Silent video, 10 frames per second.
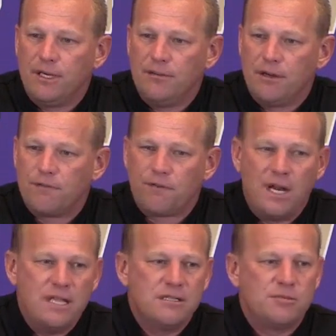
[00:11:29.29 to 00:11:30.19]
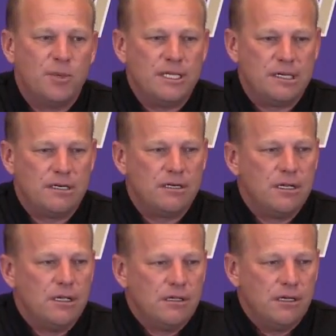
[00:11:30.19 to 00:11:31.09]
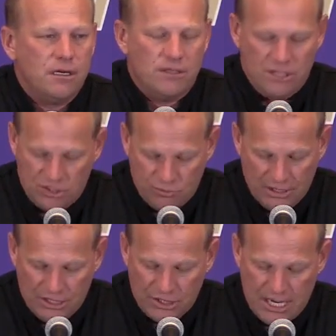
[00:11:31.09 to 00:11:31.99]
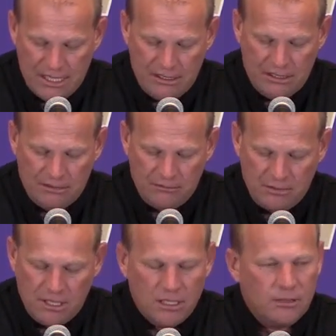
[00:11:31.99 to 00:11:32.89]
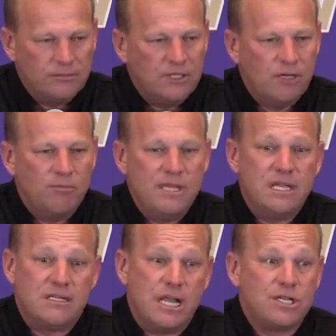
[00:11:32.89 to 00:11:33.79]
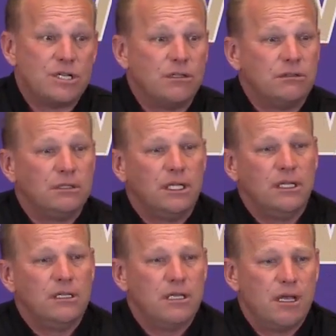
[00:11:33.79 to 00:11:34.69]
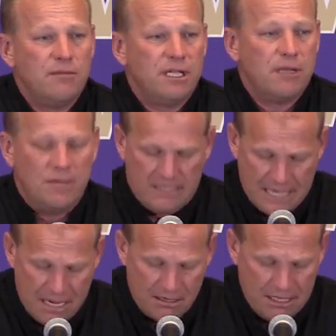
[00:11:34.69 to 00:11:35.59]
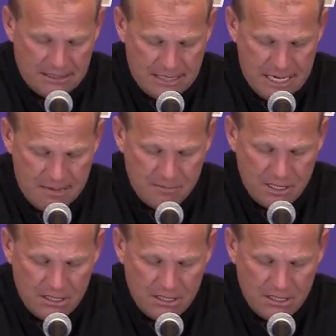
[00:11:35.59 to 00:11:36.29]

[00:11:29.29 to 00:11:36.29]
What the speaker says: They're friends, but they're, you know, they're just really trying to you know, be intentional and becoming a tighter knit team.